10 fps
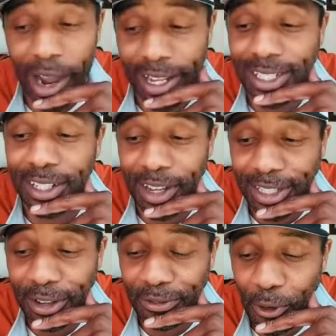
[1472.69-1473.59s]
It's
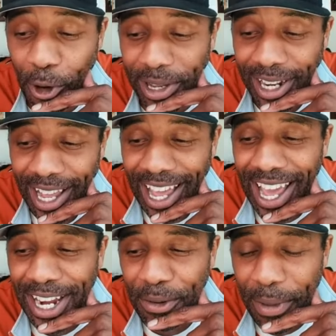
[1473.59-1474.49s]
D'Onta Foreman,
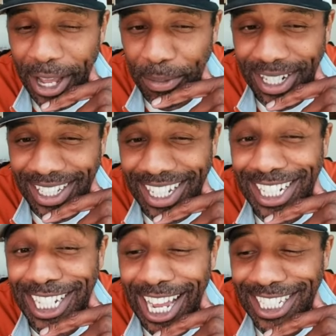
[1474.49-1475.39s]
and maybe didn't
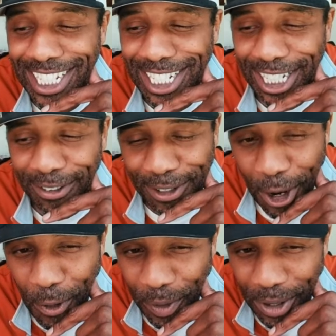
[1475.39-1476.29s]
Jackson
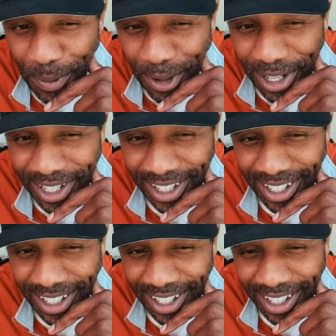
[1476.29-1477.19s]
Jeffcoat win one?
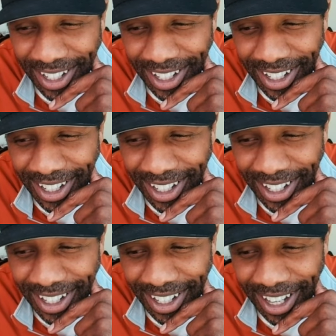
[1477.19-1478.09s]

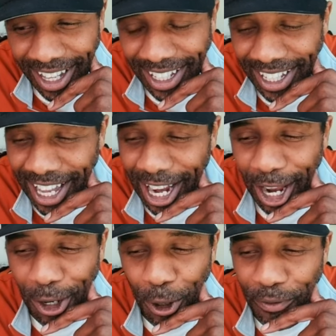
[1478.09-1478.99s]
I I
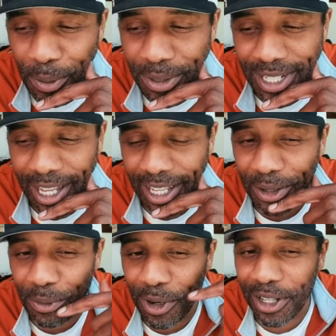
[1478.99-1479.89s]
don't know if it was like a
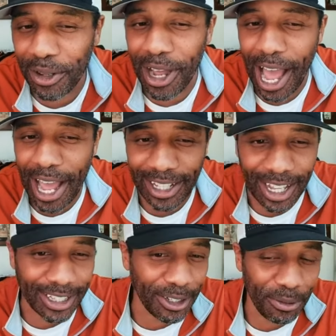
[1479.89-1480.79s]
one of the high
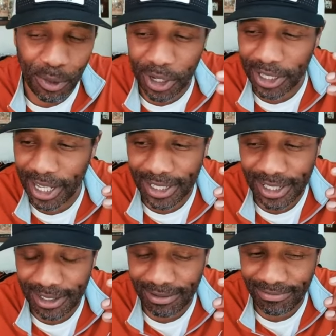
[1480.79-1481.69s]
like the one
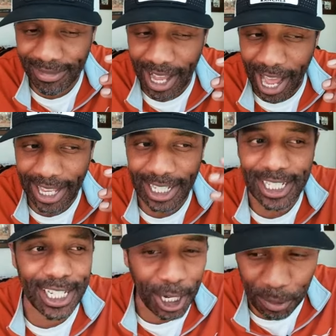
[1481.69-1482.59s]
that's highly
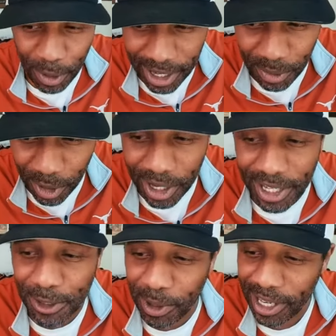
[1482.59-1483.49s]
celebrated
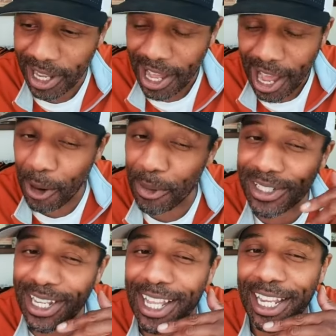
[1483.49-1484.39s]
ones, but I want to
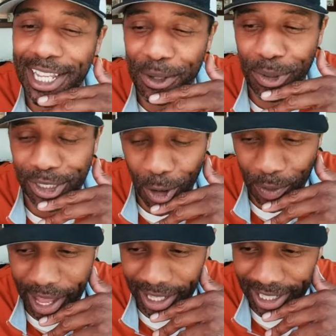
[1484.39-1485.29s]
say that he was on
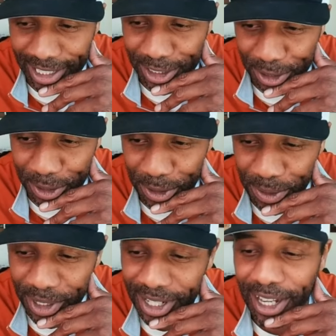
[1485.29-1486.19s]
that list too.
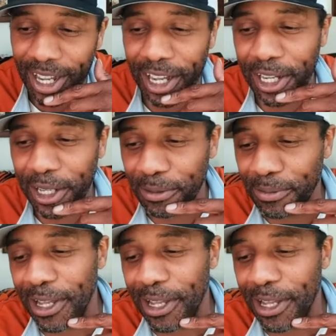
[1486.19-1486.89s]
Um, yeah.